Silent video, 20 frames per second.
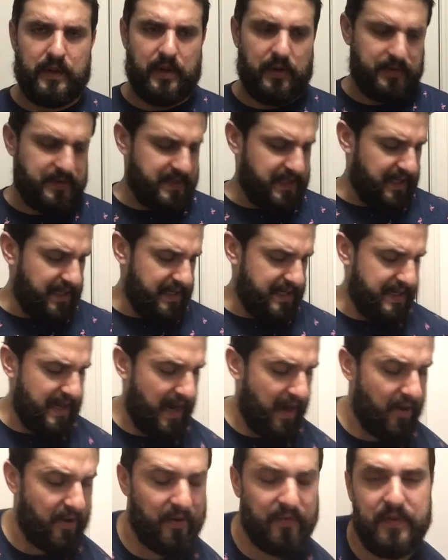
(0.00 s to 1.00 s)
sick and
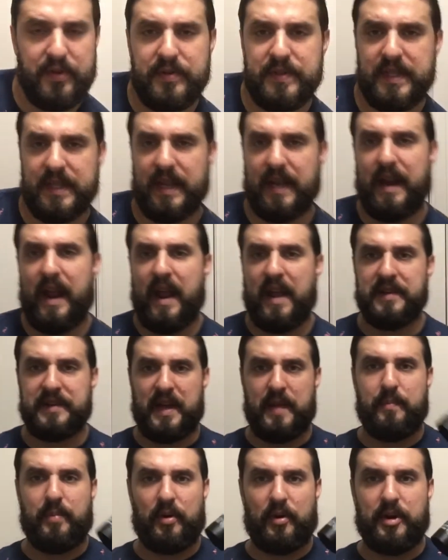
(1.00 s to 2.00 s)
tired of using an
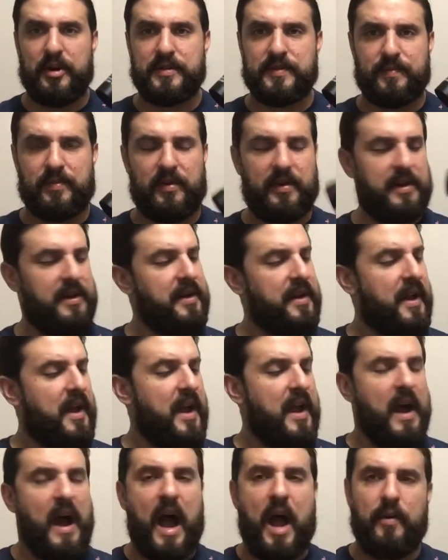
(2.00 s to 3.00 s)
antiperspirant,
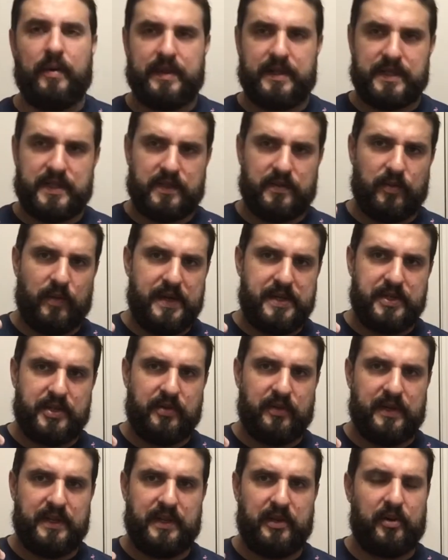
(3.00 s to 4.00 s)
I would switch
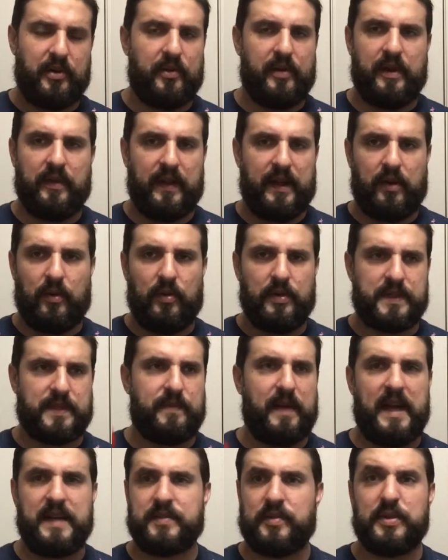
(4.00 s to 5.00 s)
to a deodorant like Old
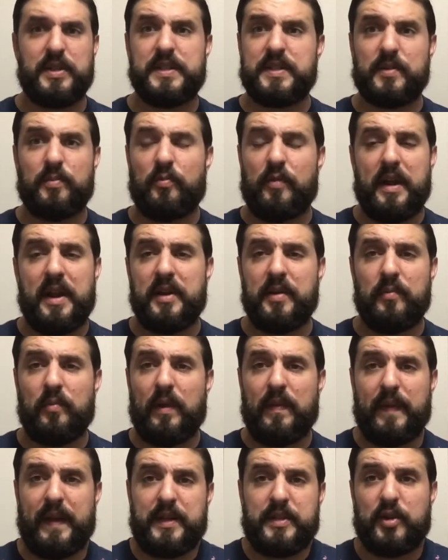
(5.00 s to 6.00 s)
Spice or just some random
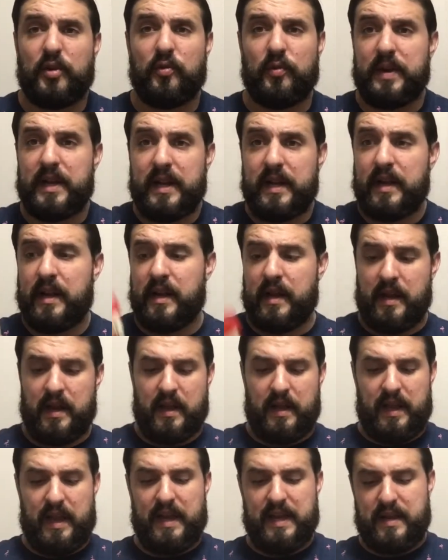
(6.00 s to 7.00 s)
one like Degree,
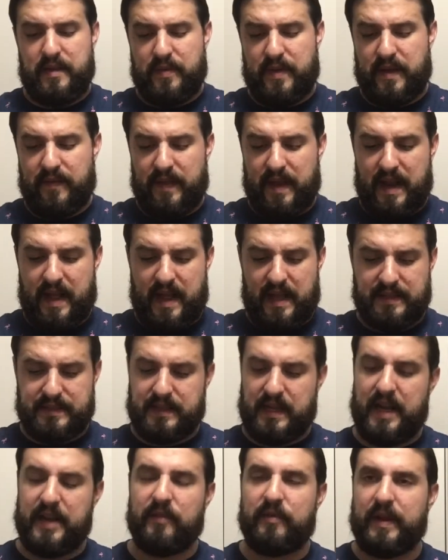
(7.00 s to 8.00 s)
anything that has
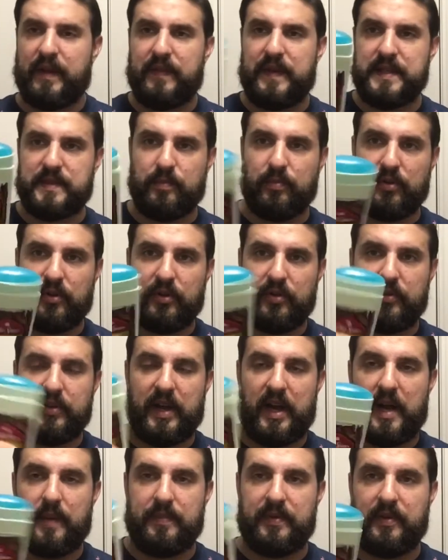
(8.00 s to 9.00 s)
kind of like this blue
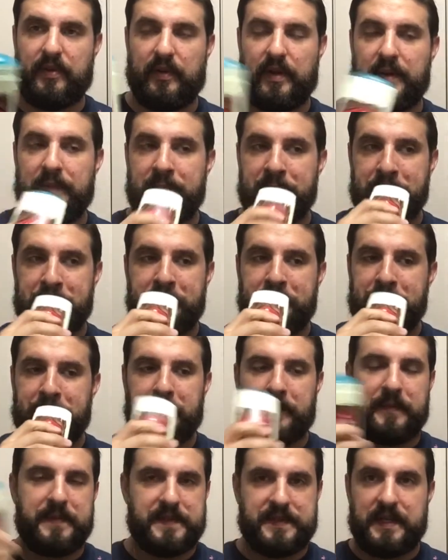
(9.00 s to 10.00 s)
top to it.
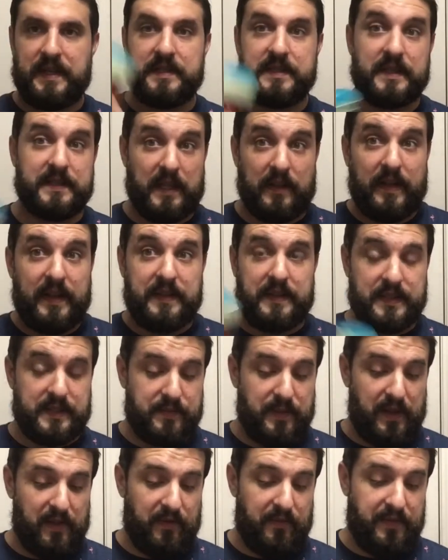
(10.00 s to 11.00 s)
Which sucks because I like the
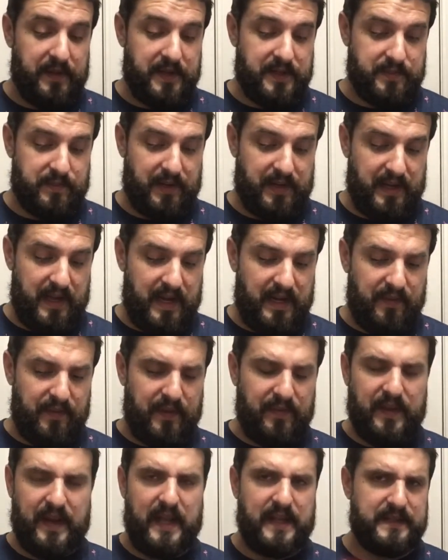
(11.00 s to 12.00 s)
smell of these, but anything
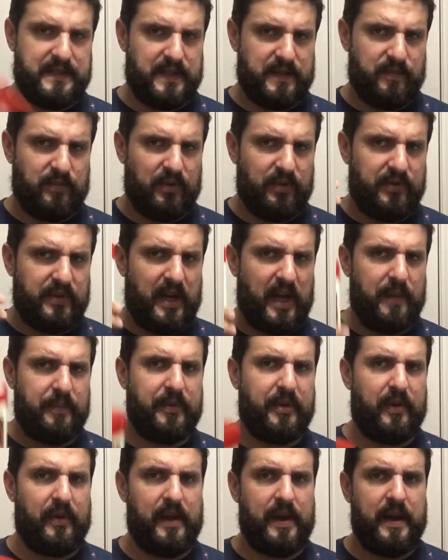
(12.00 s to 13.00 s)
that has this blue top
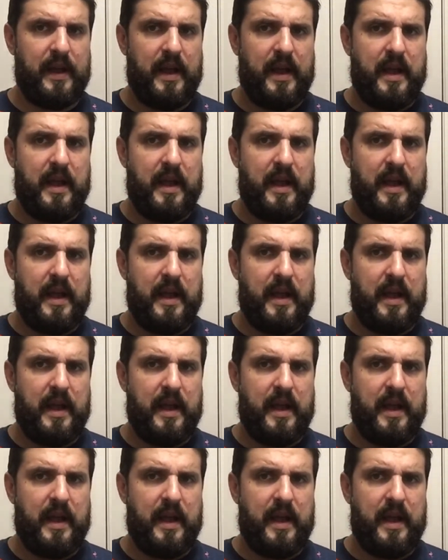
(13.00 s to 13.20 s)
to it.